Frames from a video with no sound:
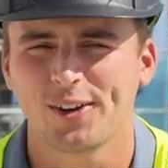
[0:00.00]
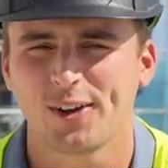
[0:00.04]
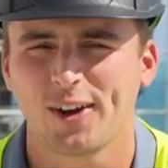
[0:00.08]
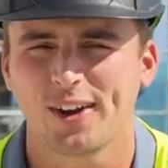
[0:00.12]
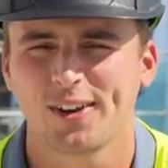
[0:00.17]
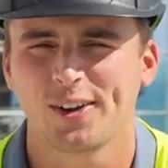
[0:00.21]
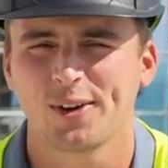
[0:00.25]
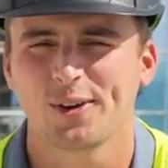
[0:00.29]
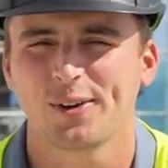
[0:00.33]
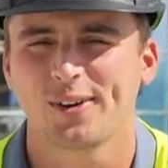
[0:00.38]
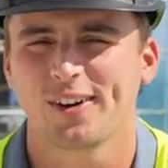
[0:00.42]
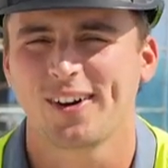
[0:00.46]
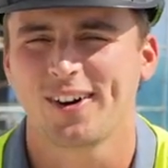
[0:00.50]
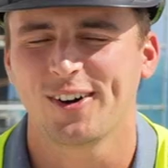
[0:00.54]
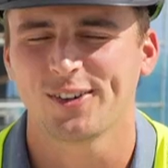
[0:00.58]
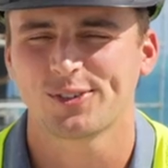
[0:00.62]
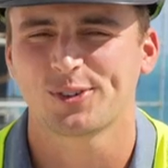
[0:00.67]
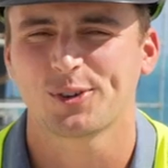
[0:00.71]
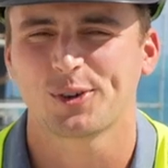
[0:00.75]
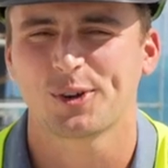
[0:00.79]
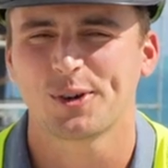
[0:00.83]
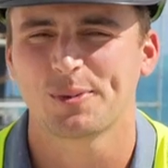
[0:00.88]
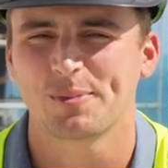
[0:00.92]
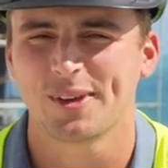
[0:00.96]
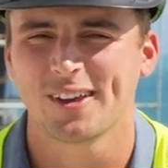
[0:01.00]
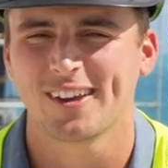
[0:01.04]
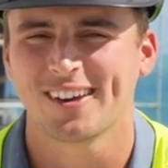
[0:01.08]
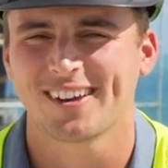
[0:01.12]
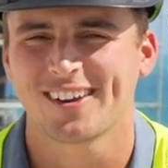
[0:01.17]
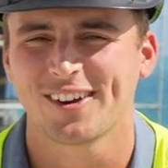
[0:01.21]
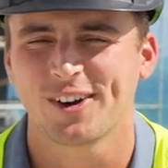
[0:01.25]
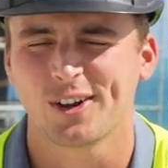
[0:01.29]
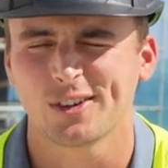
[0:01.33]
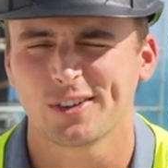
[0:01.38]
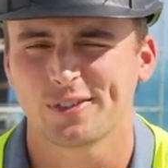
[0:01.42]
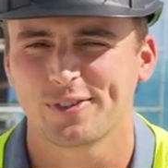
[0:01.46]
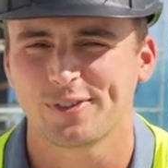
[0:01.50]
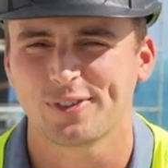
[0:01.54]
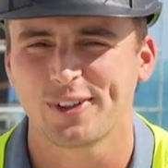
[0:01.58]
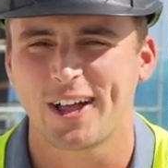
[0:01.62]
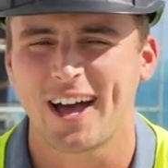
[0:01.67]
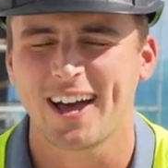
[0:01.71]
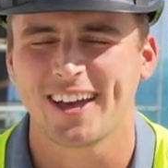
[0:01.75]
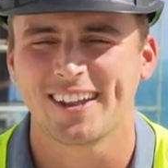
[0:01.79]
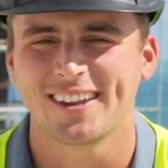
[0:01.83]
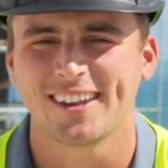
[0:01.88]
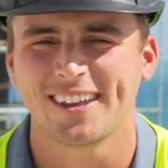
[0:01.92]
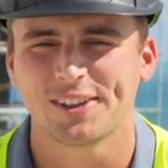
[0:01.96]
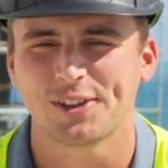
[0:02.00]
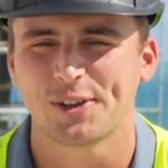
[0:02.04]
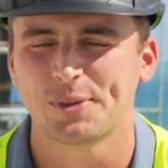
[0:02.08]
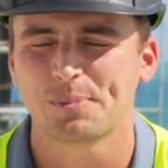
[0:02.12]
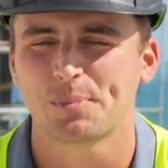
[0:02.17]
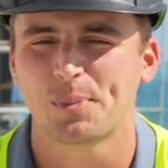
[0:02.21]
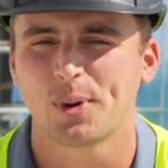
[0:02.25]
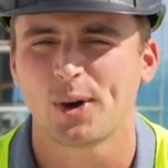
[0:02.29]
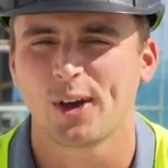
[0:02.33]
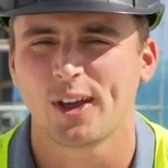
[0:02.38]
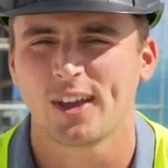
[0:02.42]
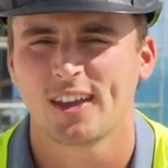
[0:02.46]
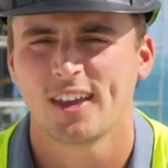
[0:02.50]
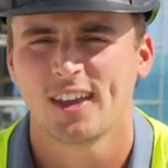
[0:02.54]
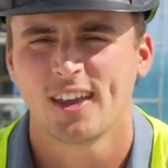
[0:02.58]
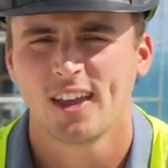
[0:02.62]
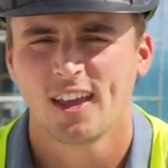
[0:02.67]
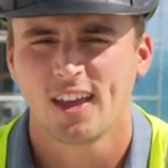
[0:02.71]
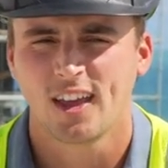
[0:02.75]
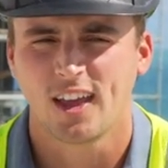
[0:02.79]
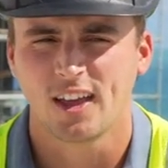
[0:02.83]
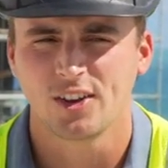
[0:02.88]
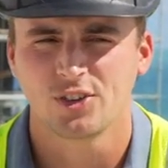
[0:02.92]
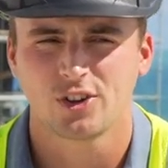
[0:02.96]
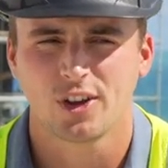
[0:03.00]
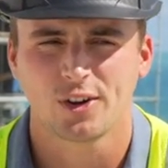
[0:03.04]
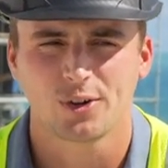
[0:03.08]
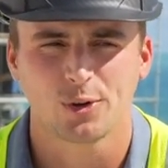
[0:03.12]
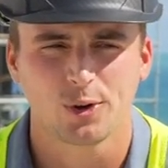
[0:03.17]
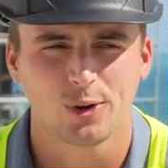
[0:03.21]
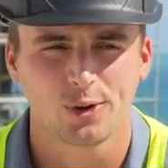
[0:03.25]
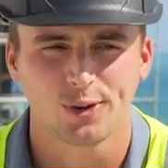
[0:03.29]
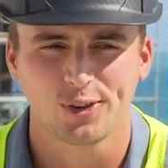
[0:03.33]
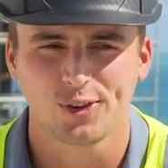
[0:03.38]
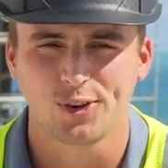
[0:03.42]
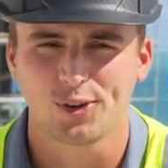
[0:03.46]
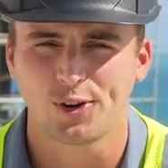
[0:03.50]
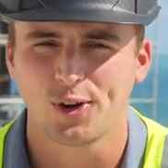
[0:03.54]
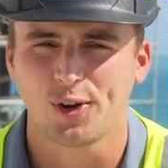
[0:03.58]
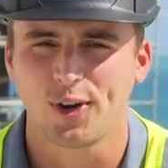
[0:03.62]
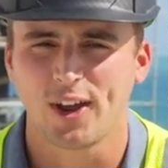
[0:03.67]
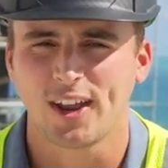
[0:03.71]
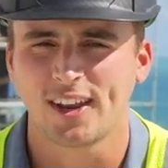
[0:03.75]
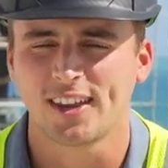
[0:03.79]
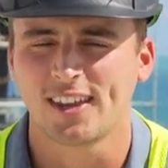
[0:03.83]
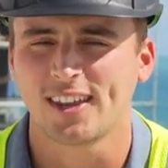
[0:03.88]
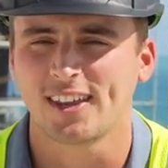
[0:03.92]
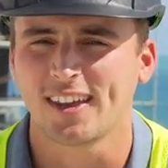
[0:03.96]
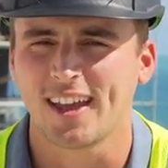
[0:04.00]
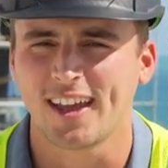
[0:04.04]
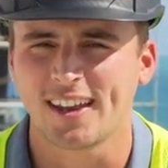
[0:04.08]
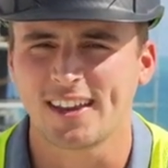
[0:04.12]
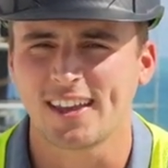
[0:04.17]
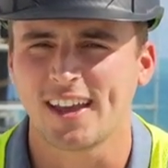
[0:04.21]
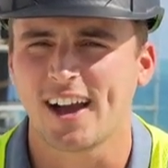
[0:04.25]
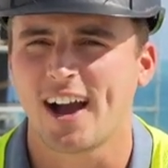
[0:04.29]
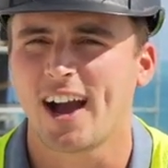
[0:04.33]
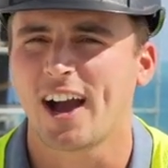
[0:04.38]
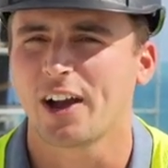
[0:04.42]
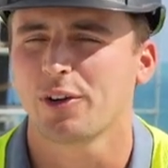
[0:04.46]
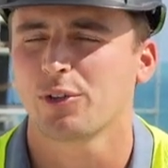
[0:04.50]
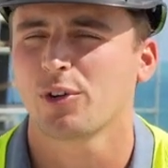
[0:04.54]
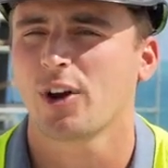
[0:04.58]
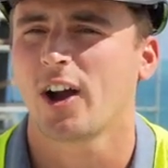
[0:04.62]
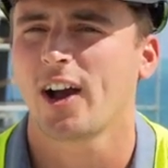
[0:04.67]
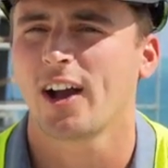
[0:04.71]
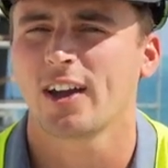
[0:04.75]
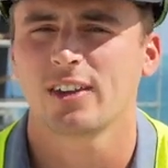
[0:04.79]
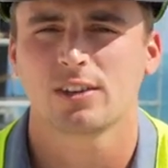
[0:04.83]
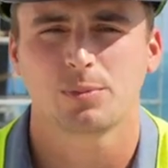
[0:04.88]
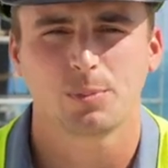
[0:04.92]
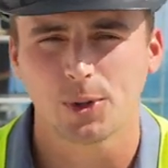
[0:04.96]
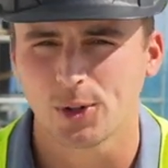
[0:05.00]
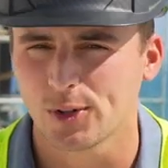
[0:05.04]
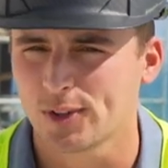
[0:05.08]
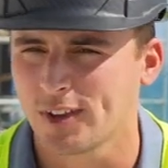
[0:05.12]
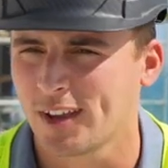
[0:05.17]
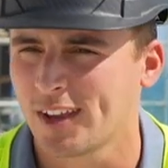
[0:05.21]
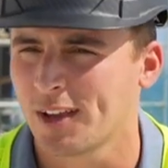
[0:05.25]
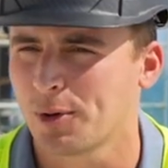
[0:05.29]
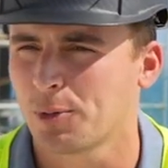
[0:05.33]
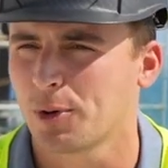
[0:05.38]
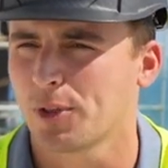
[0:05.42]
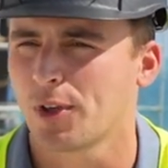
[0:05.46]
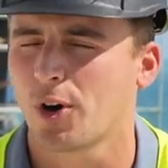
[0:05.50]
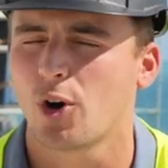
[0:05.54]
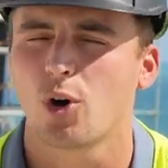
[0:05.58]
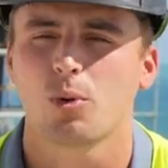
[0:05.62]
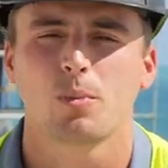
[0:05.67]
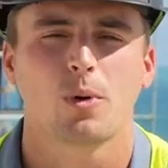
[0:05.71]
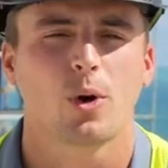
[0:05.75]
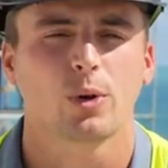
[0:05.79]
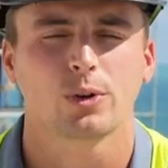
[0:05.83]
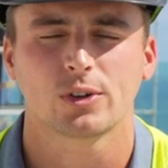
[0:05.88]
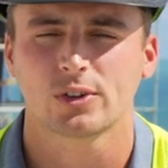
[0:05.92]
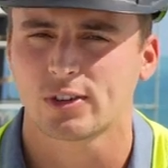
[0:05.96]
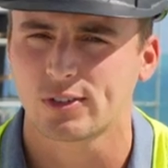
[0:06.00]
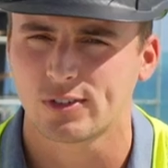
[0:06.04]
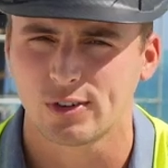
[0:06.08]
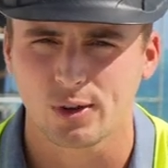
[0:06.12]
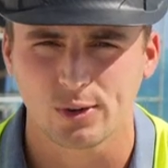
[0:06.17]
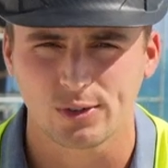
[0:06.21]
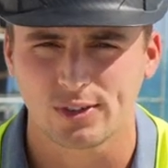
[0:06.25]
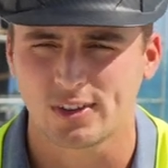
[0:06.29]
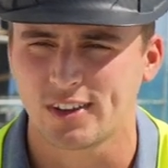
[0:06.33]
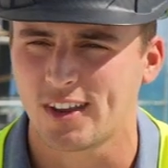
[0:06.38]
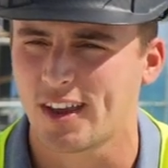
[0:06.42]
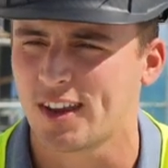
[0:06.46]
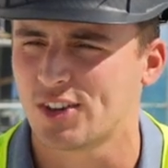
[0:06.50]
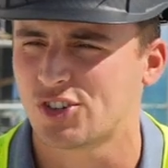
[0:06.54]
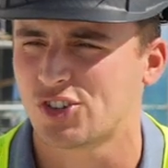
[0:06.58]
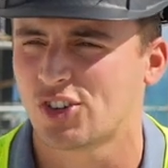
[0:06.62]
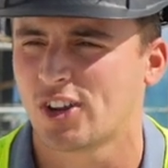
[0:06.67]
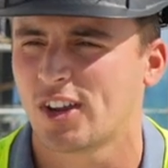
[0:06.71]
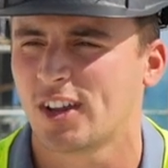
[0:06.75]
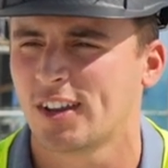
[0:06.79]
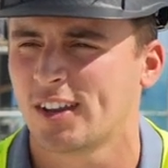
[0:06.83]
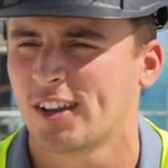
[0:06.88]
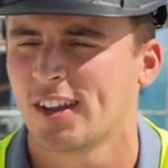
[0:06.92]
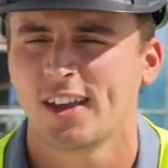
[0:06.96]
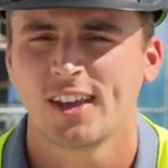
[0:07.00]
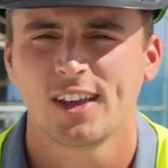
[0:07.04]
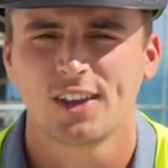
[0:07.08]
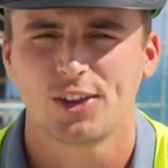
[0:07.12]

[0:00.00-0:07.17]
you know, I know also could be called a flat in England, but in general, you know, any high-rise building with a homeowners association,